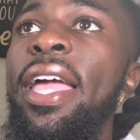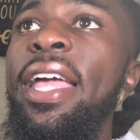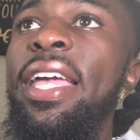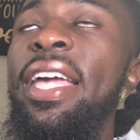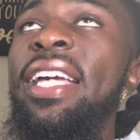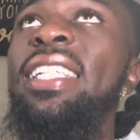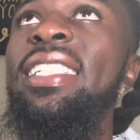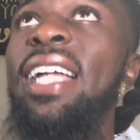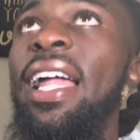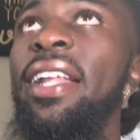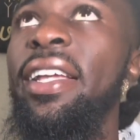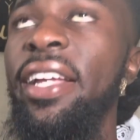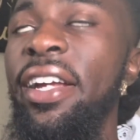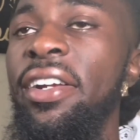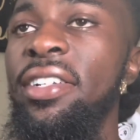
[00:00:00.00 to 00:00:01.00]
it's not a
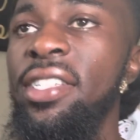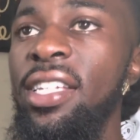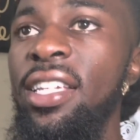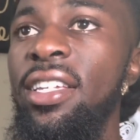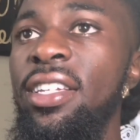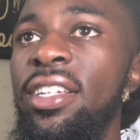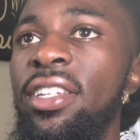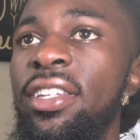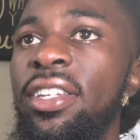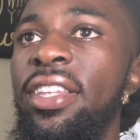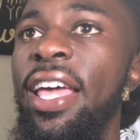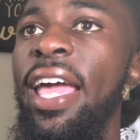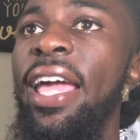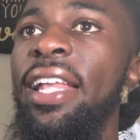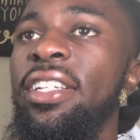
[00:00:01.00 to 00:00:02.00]
guarantee
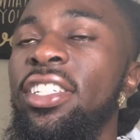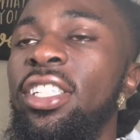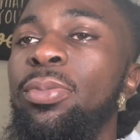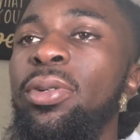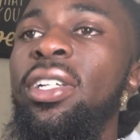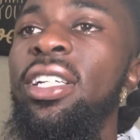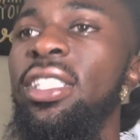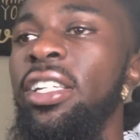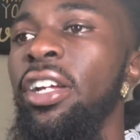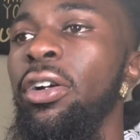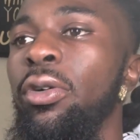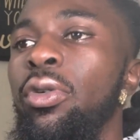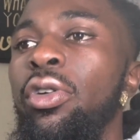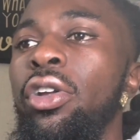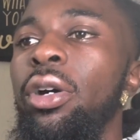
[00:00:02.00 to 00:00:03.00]
that just because they're
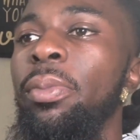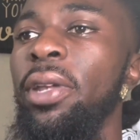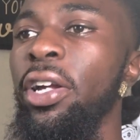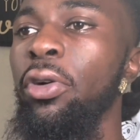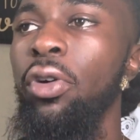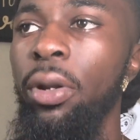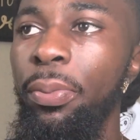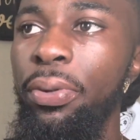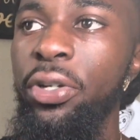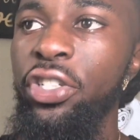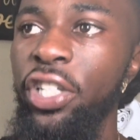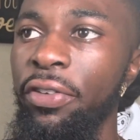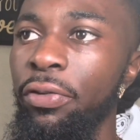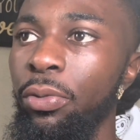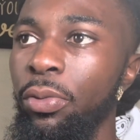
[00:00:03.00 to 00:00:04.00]
going up, they're going to push
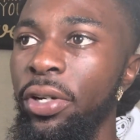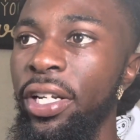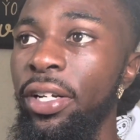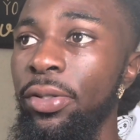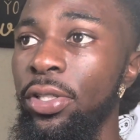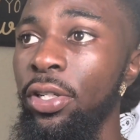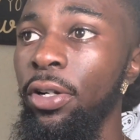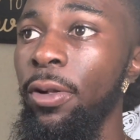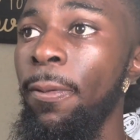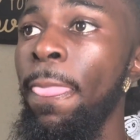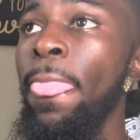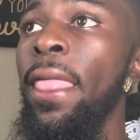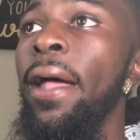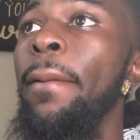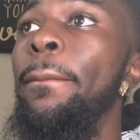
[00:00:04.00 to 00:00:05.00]
everyone else up.
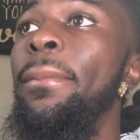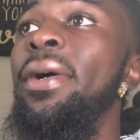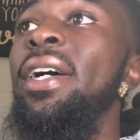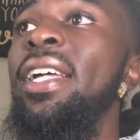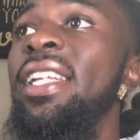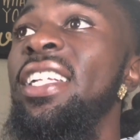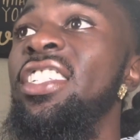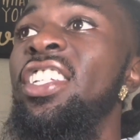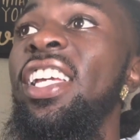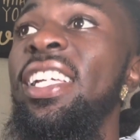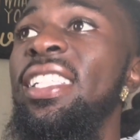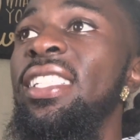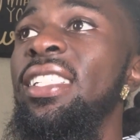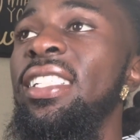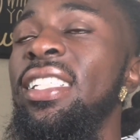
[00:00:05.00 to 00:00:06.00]
But the
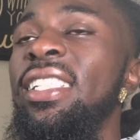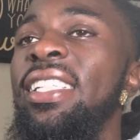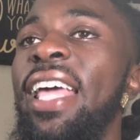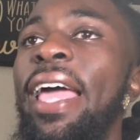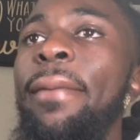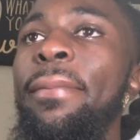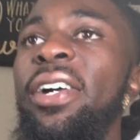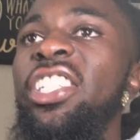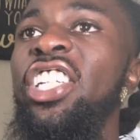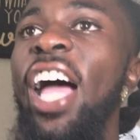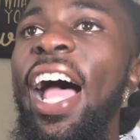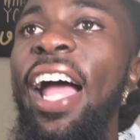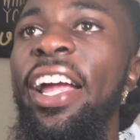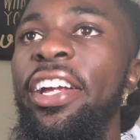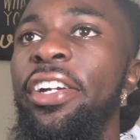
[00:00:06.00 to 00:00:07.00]
chances is that much
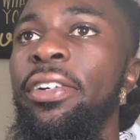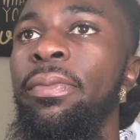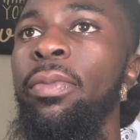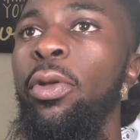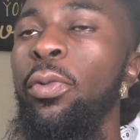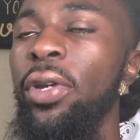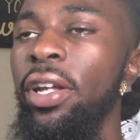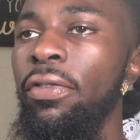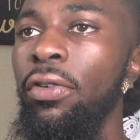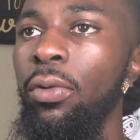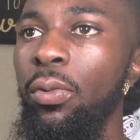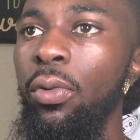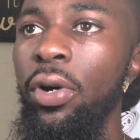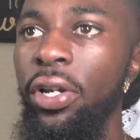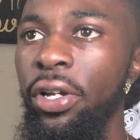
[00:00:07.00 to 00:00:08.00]
higher whenever
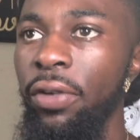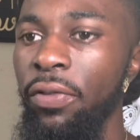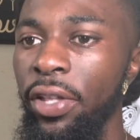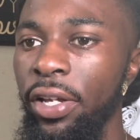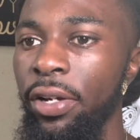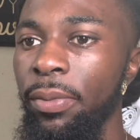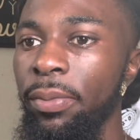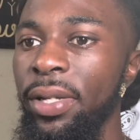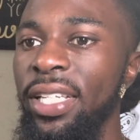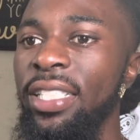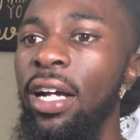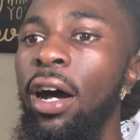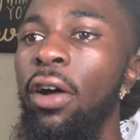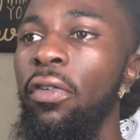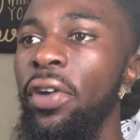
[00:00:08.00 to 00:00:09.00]
one of them is
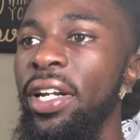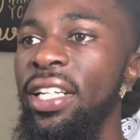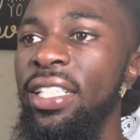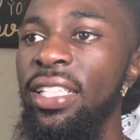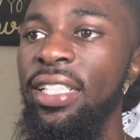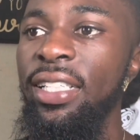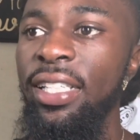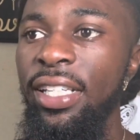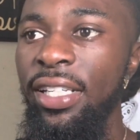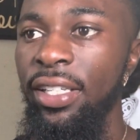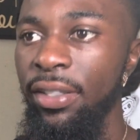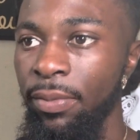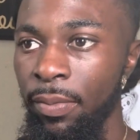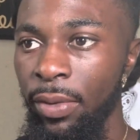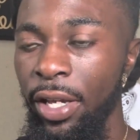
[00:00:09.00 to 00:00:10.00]
already
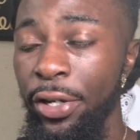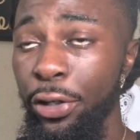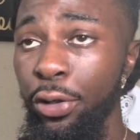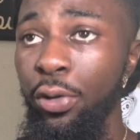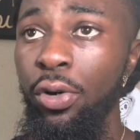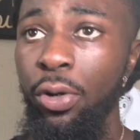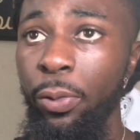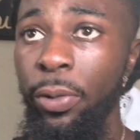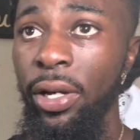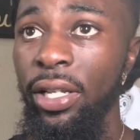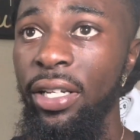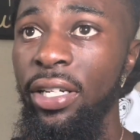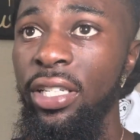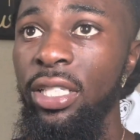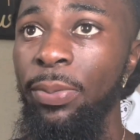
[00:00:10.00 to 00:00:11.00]
succeeding and doing well
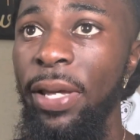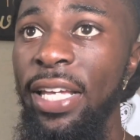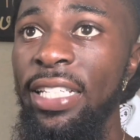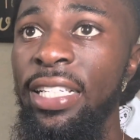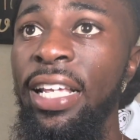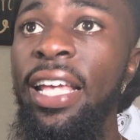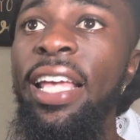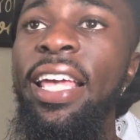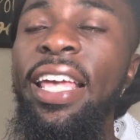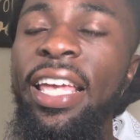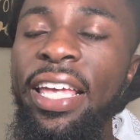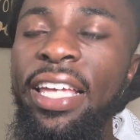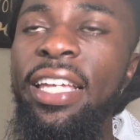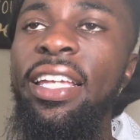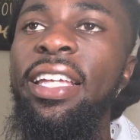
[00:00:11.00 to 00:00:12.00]
in the space
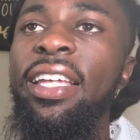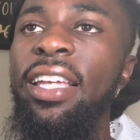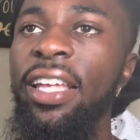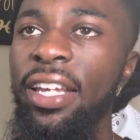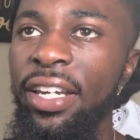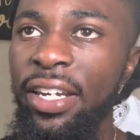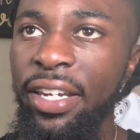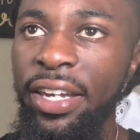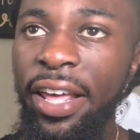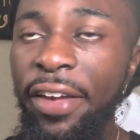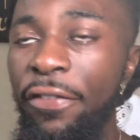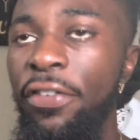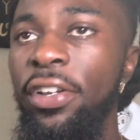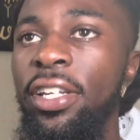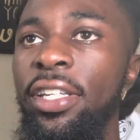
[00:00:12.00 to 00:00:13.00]
it can
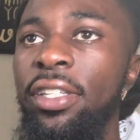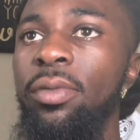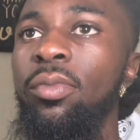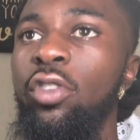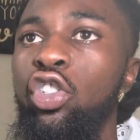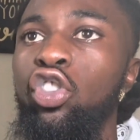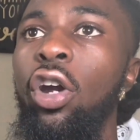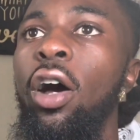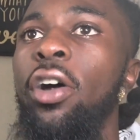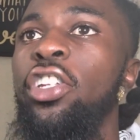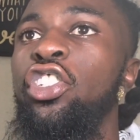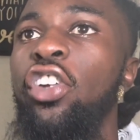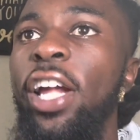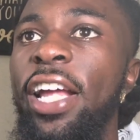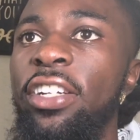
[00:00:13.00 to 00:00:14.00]
definitely draw
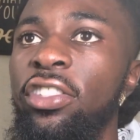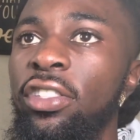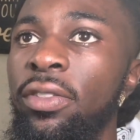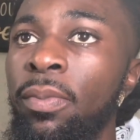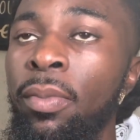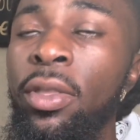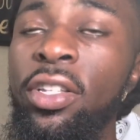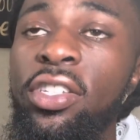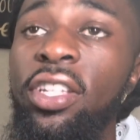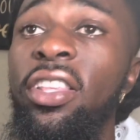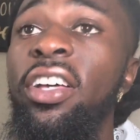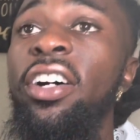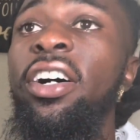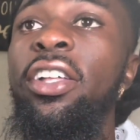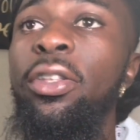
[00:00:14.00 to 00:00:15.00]
attraction to the
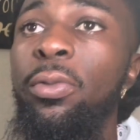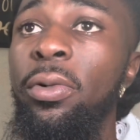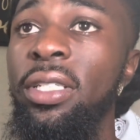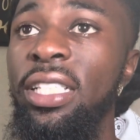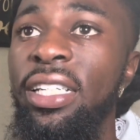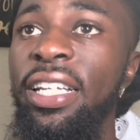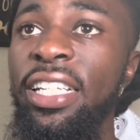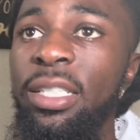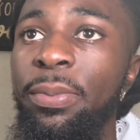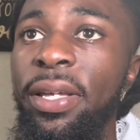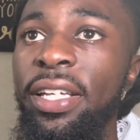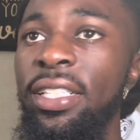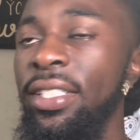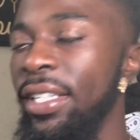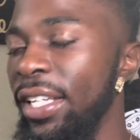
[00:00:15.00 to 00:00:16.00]
other ones in that
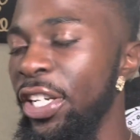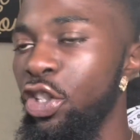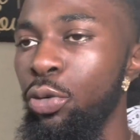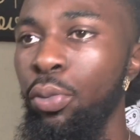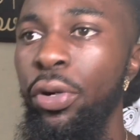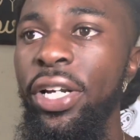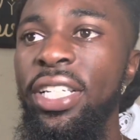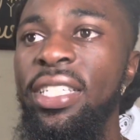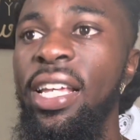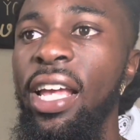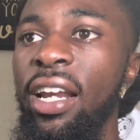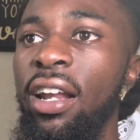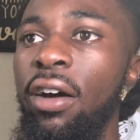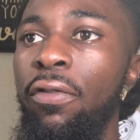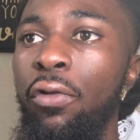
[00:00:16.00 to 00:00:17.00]
space. Express taking
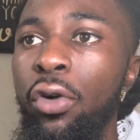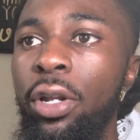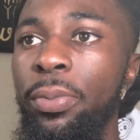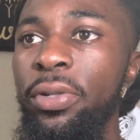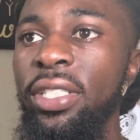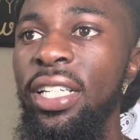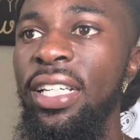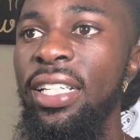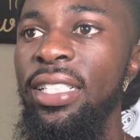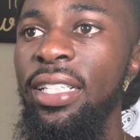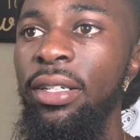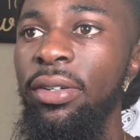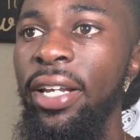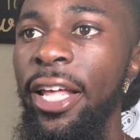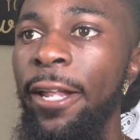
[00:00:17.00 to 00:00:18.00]
off 40% in a
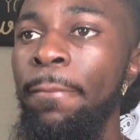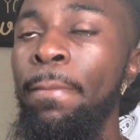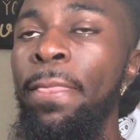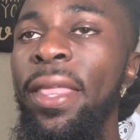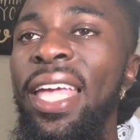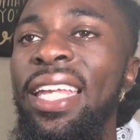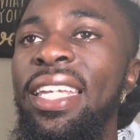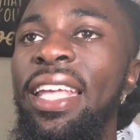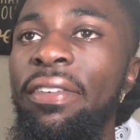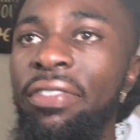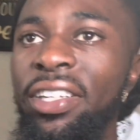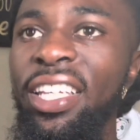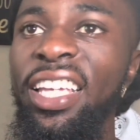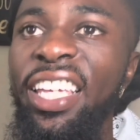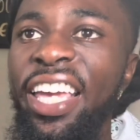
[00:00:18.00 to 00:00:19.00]
single day, it
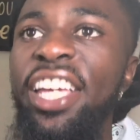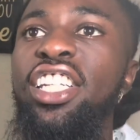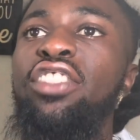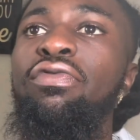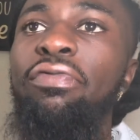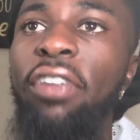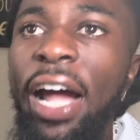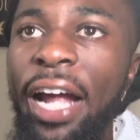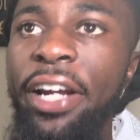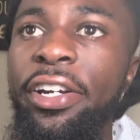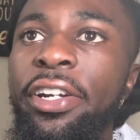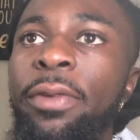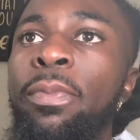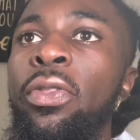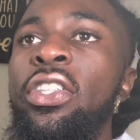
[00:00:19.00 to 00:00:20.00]
definitely can catch
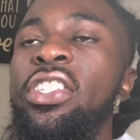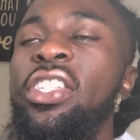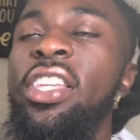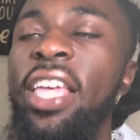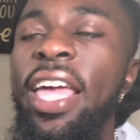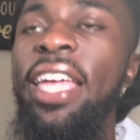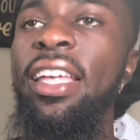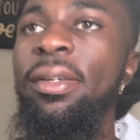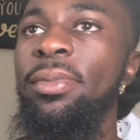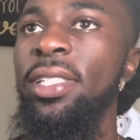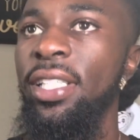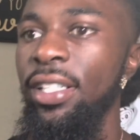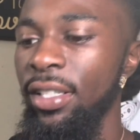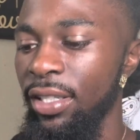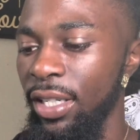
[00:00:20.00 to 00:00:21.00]
fire to
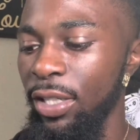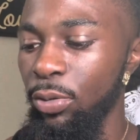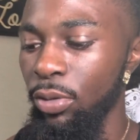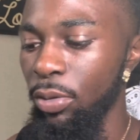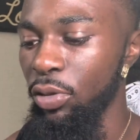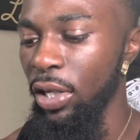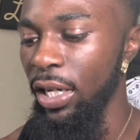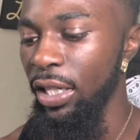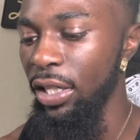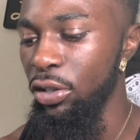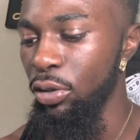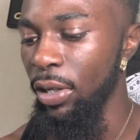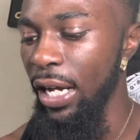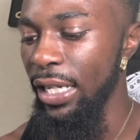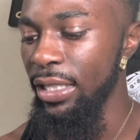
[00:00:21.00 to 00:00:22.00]
AMC. That's what I'm trying to get you
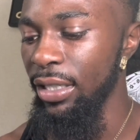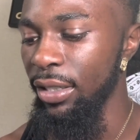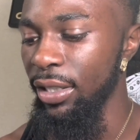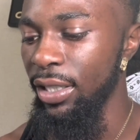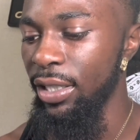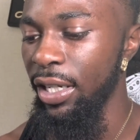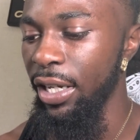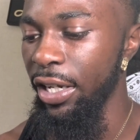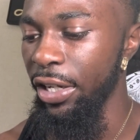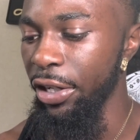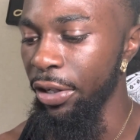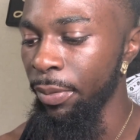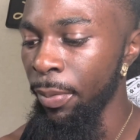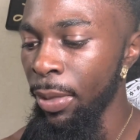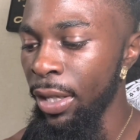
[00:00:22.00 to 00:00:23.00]
guys to understand here.
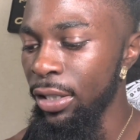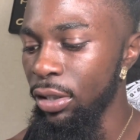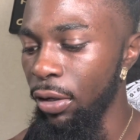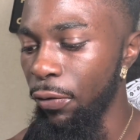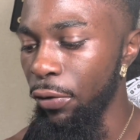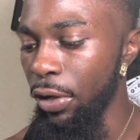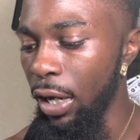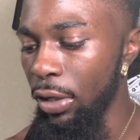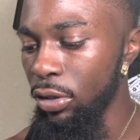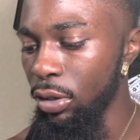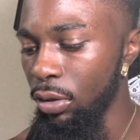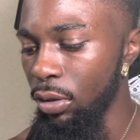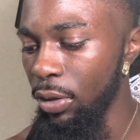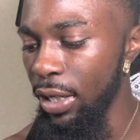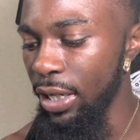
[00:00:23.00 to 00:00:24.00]
So if we also
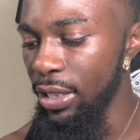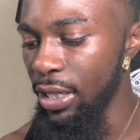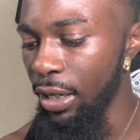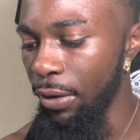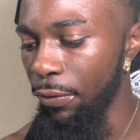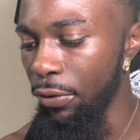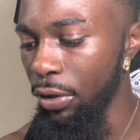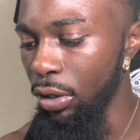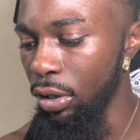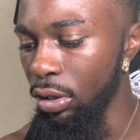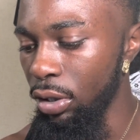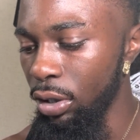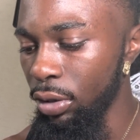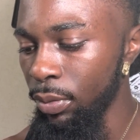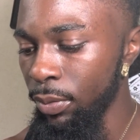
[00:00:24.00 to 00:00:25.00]
go ahead and take a further
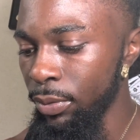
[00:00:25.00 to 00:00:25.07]
look,